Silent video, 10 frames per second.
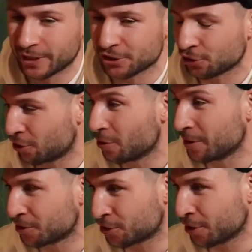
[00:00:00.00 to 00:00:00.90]
which
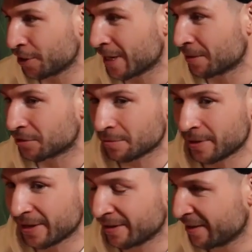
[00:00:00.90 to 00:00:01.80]
always turn out to
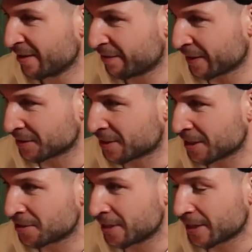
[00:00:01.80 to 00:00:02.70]
be
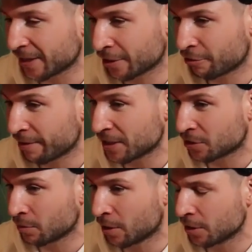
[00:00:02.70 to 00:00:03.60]
fantastic and great
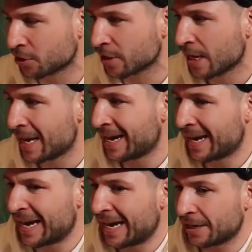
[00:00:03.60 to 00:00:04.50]
to watch.
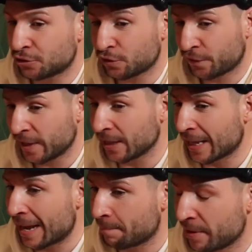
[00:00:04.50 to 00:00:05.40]
I just feel
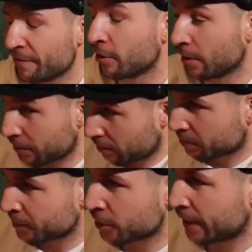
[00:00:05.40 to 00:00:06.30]
like Bivol,
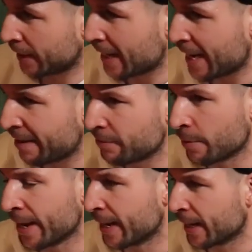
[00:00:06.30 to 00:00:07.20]
especially at light
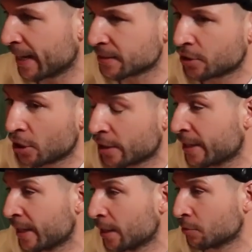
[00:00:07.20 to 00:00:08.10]
heavyweight, has got
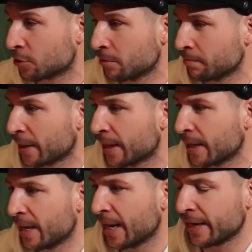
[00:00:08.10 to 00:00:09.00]
Canelo's number.
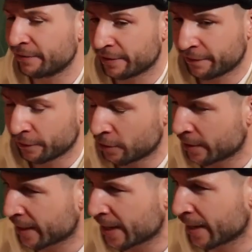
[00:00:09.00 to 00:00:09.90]
And if they
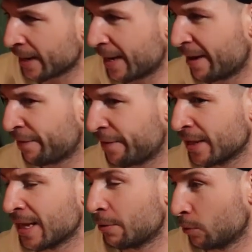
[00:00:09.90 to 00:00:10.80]
fought again, I
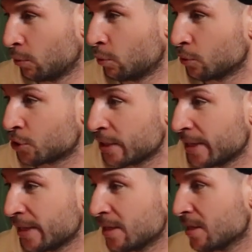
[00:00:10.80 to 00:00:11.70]
feel like we'll, we'll
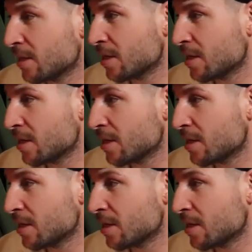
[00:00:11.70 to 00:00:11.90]
see